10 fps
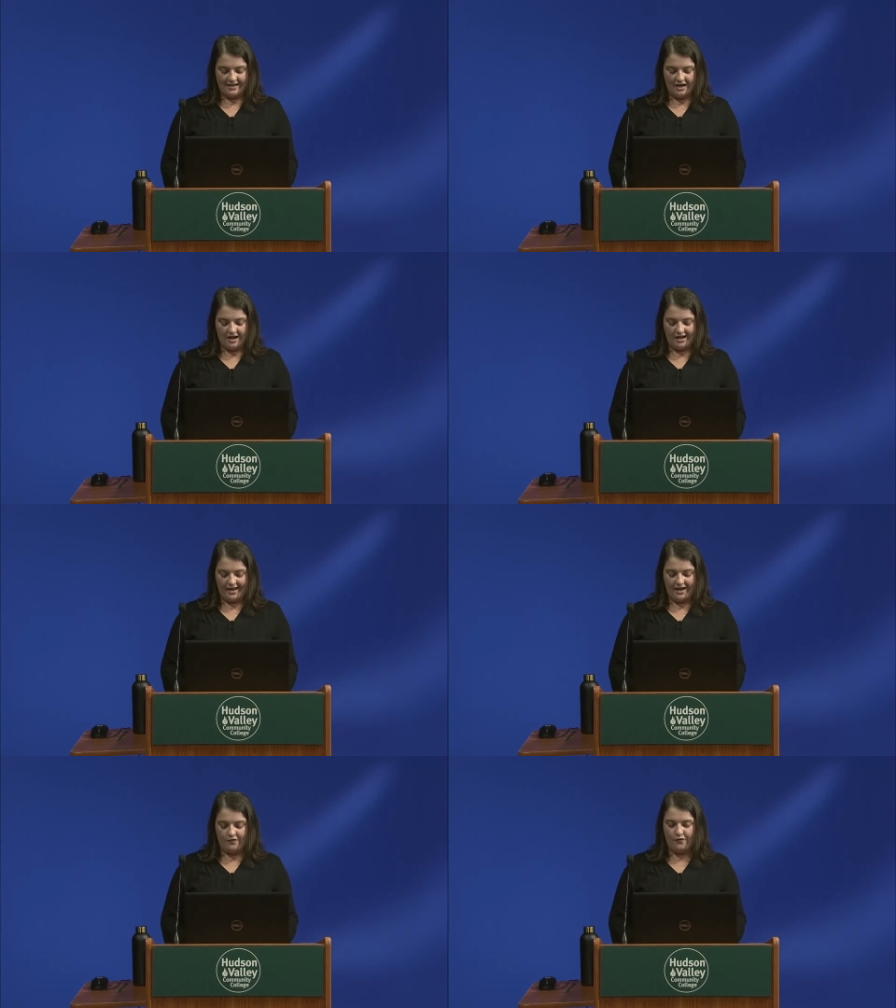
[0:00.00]
Uh, it
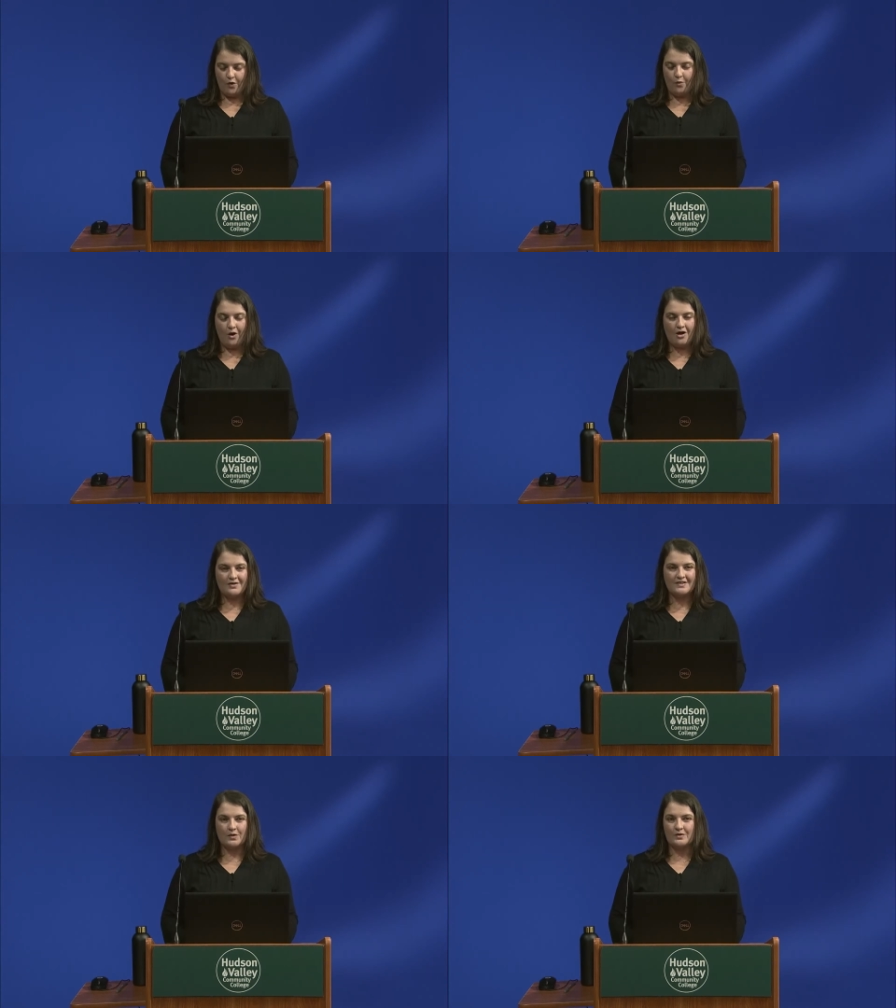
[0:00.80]
had four
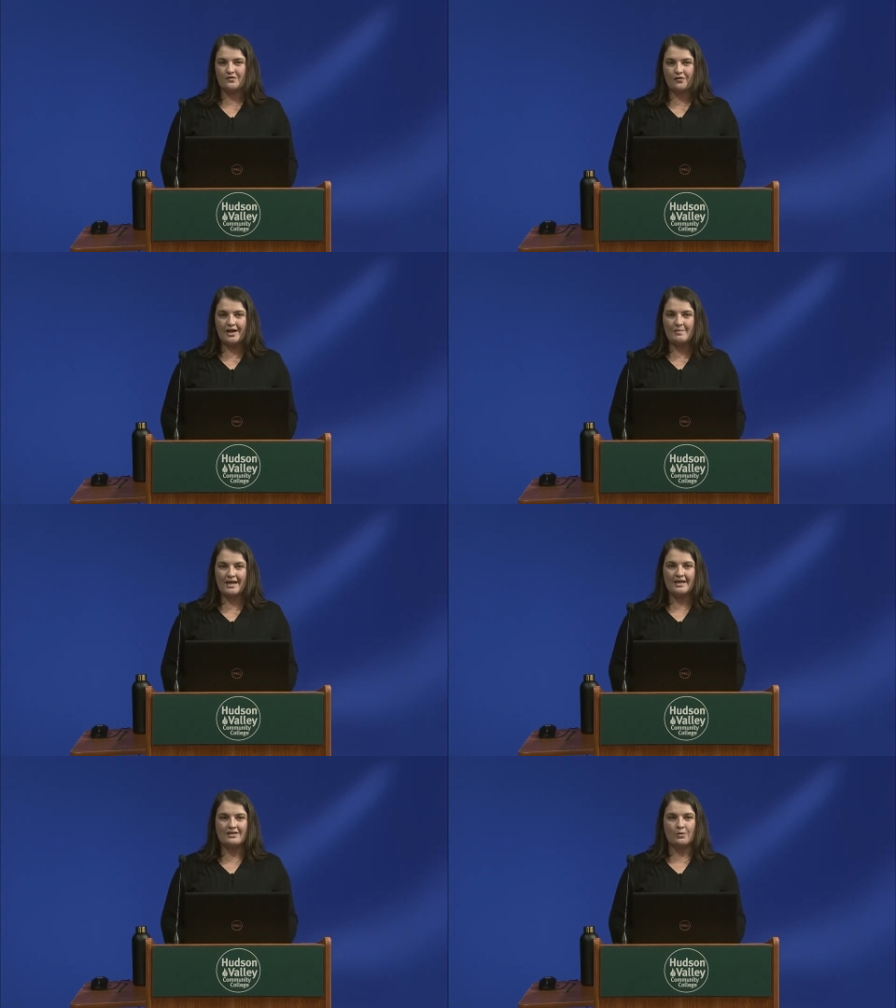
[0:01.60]
walls, he was framing
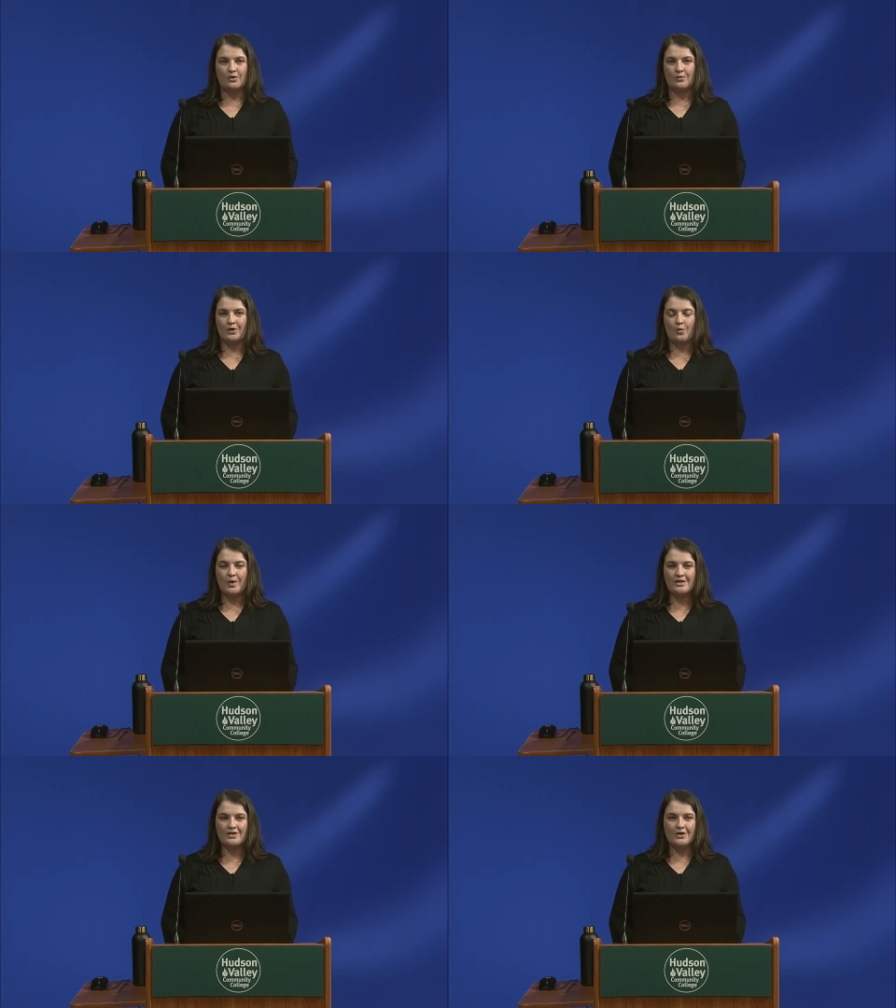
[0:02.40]
it, there were real
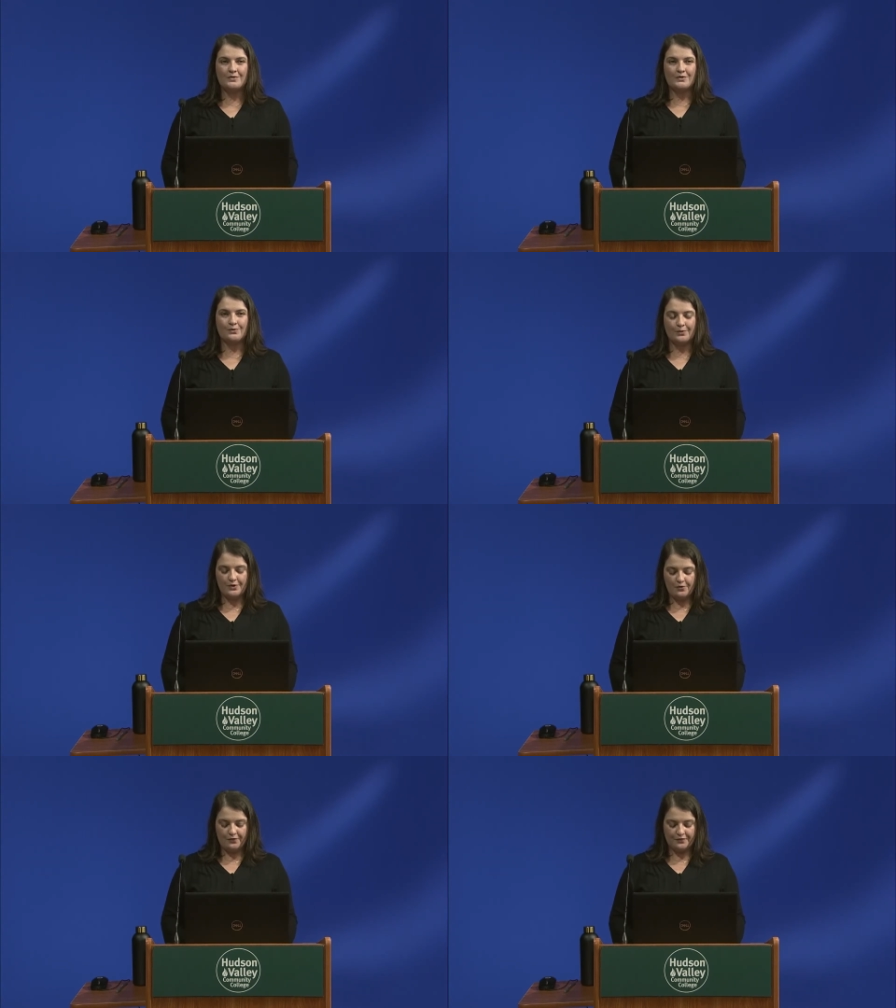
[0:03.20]
windows, a
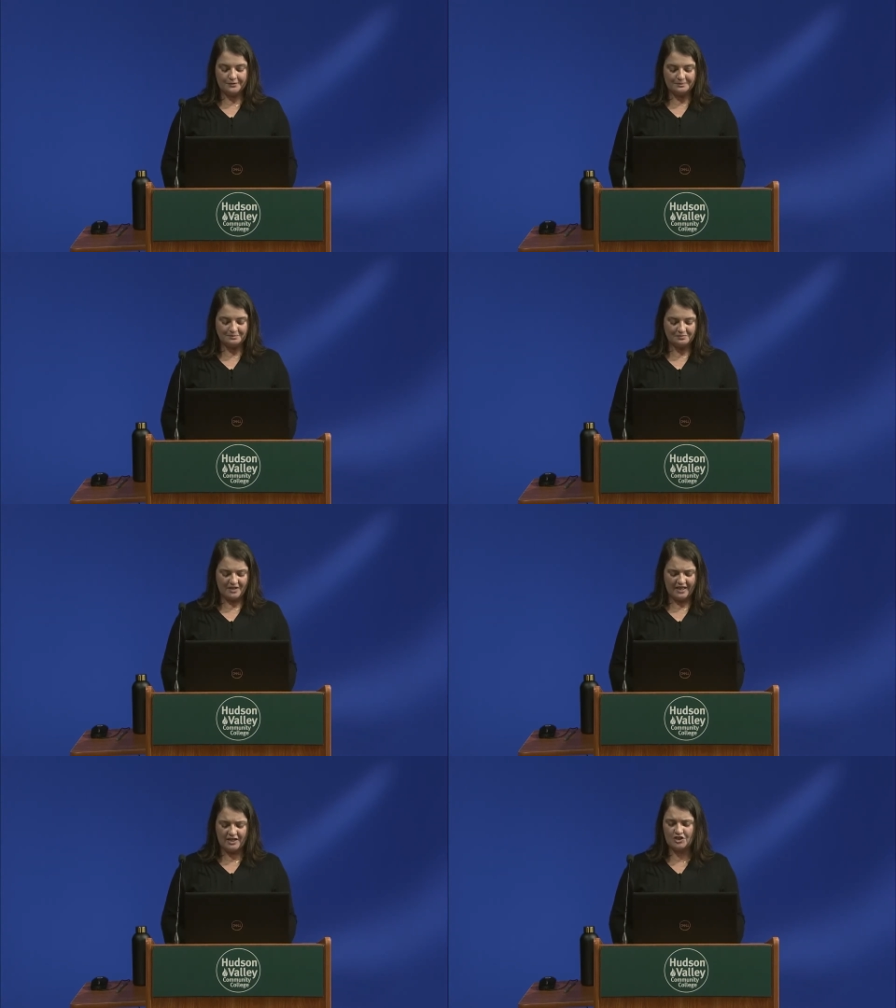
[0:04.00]
roof,
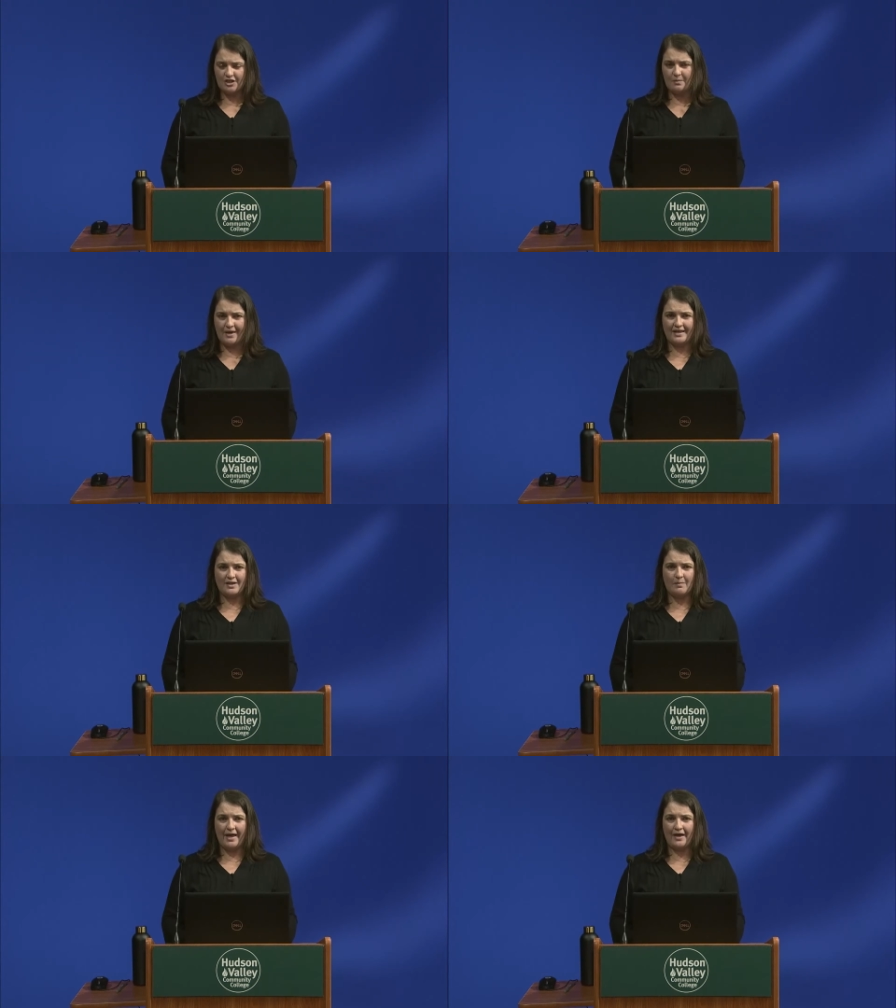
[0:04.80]
a kitchen, a bed, and
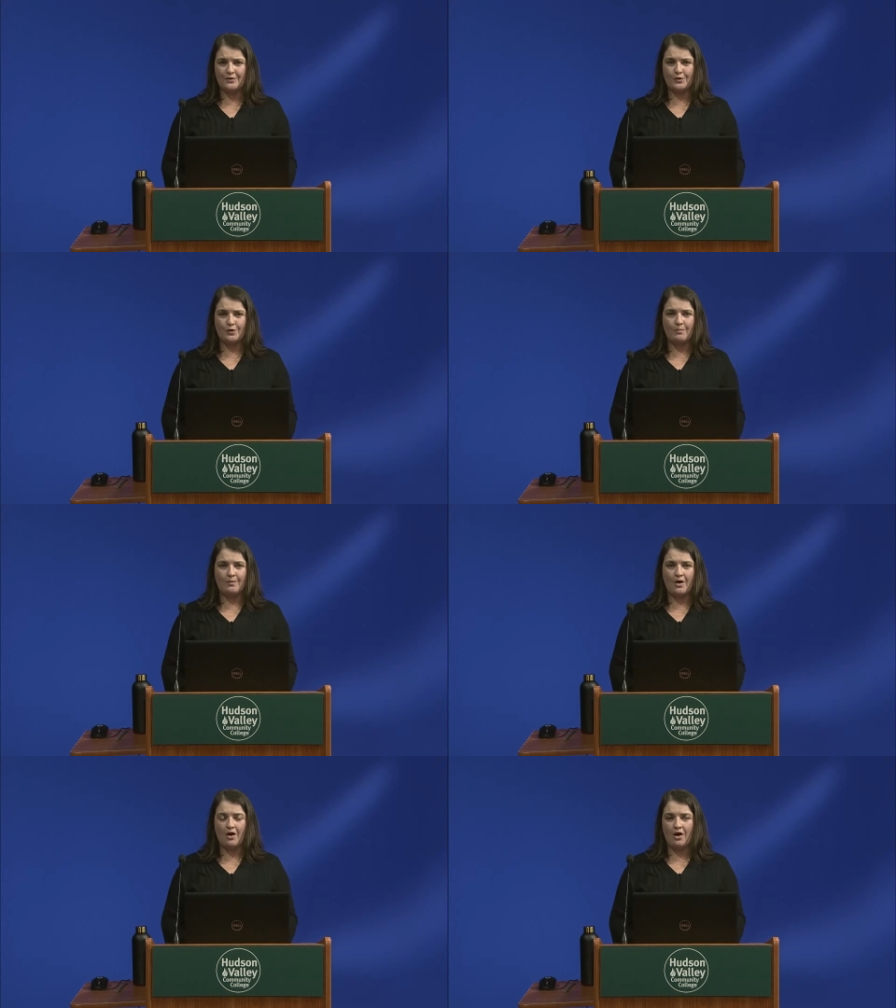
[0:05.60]
a
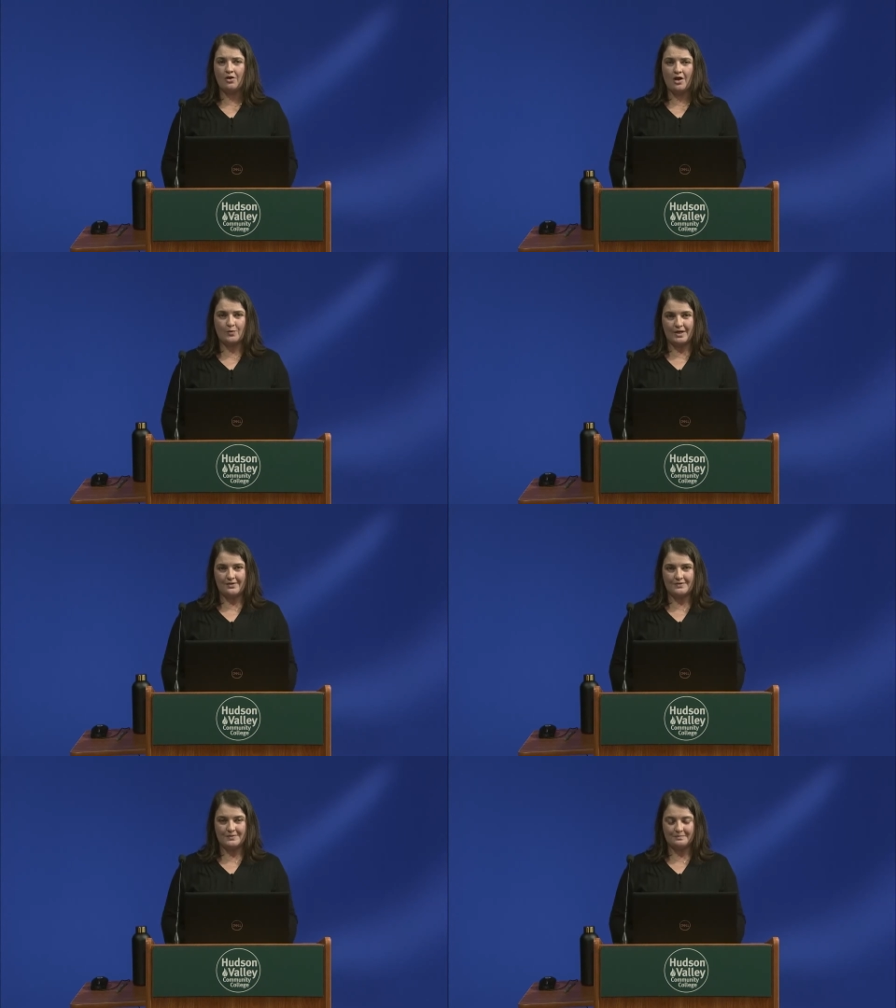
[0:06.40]
bathroom, all on
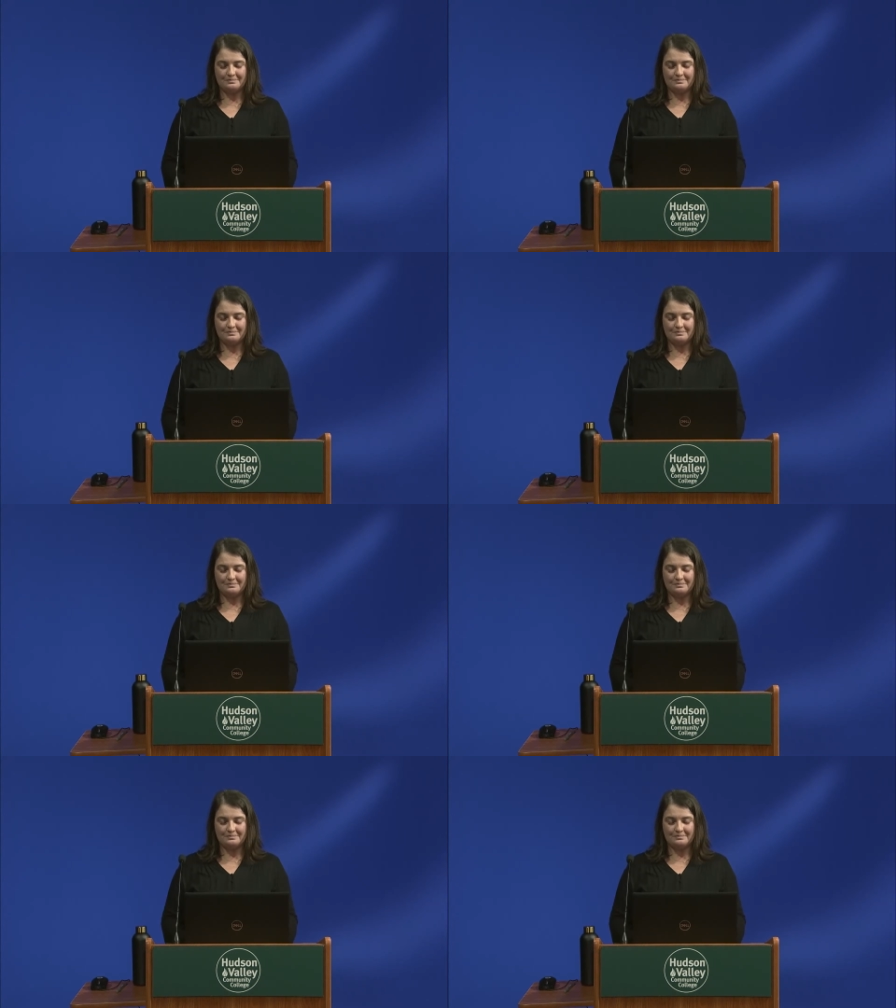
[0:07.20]
wheels.